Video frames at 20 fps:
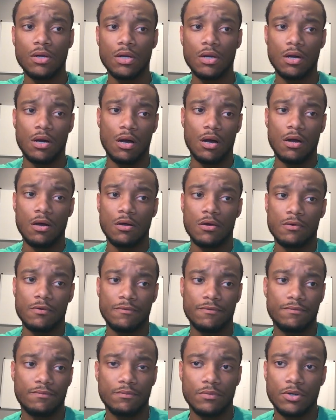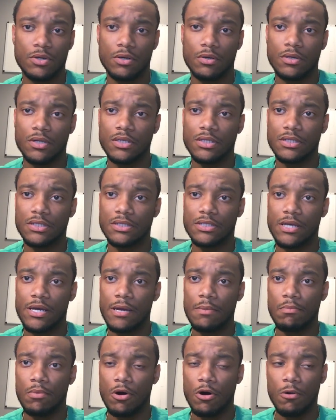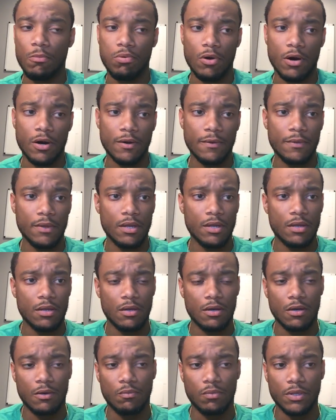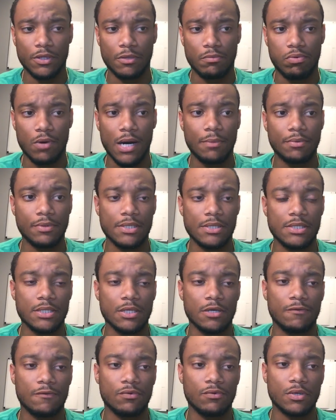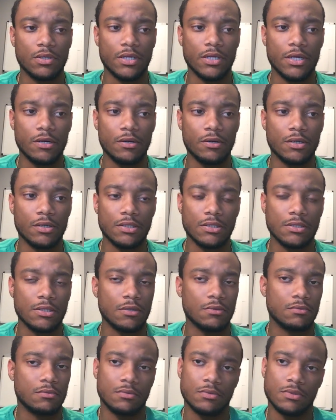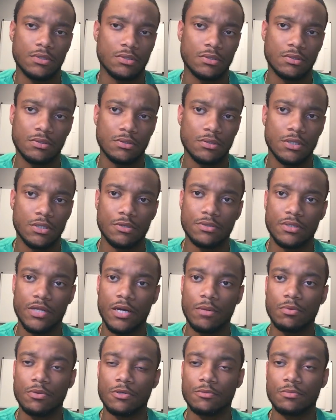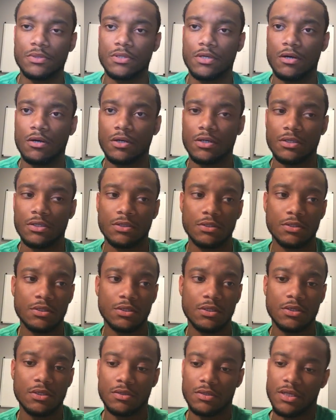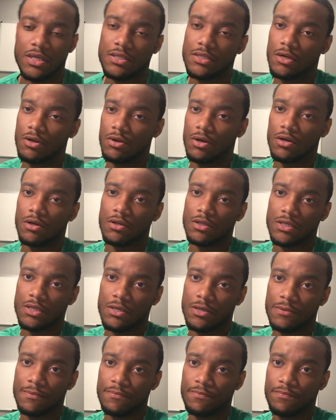of, you know, in the same ballpark of what the properties sell for in the area, because those neighbors be talking. They talk all the time.